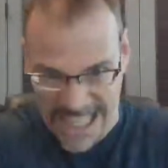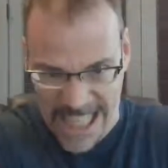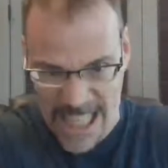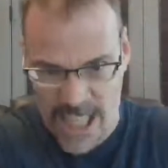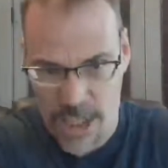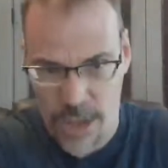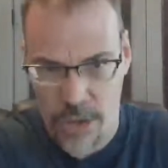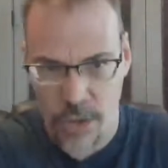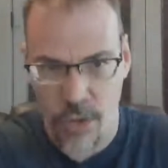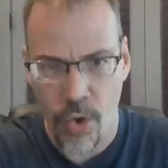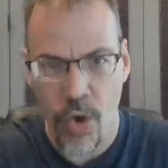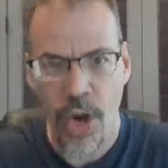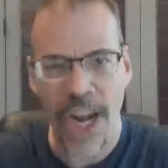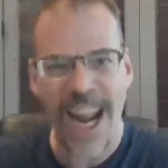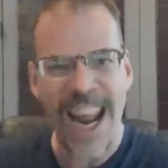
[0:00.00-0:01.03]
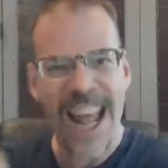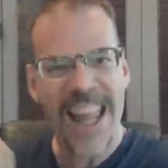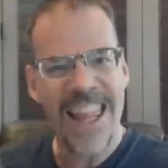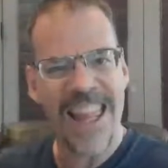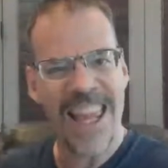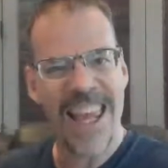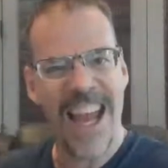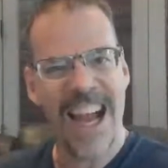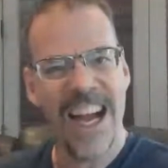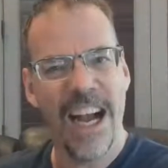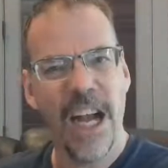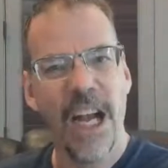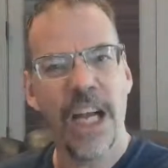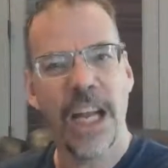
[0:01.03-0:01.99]
Destroy the
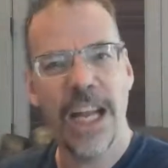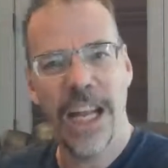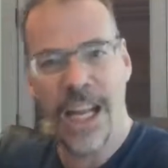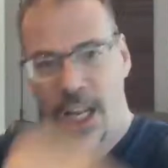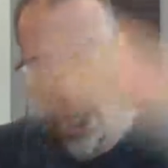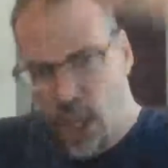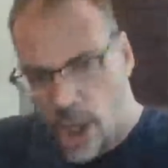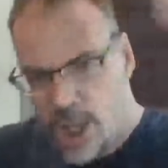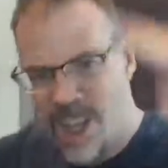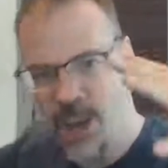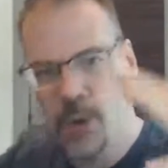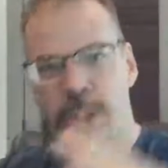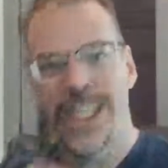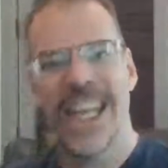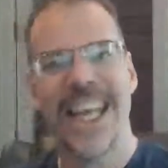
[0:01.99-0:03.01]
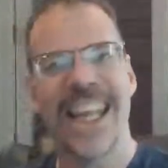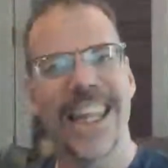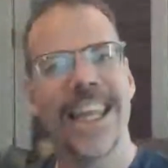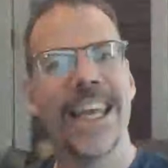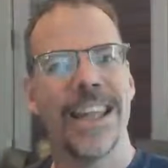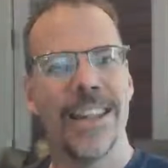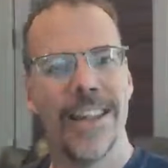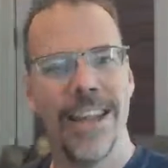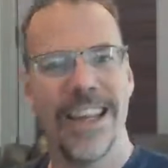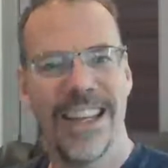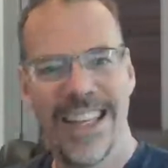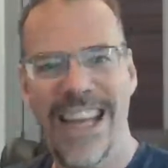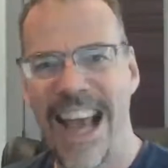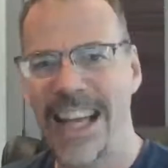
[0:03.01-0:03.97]
enclosing thing, the
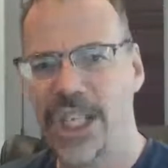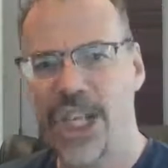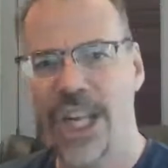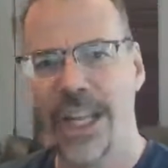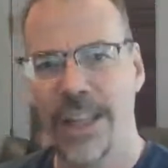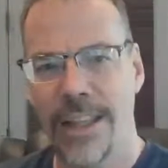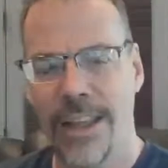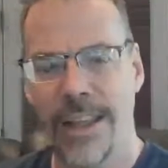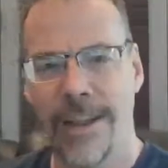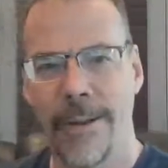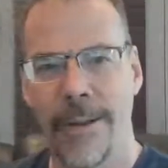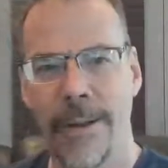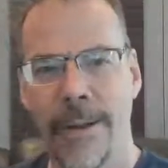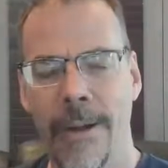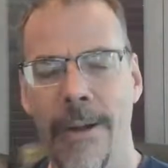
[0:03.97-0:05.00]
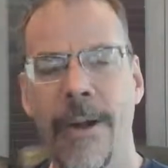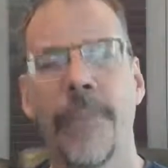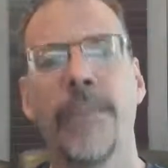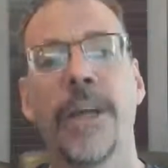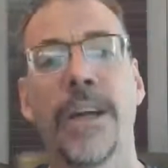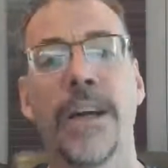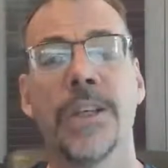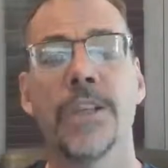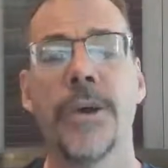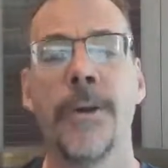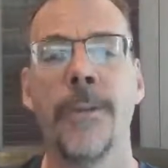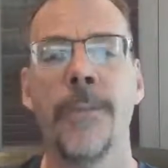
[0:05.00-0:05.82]
attaching thing. Because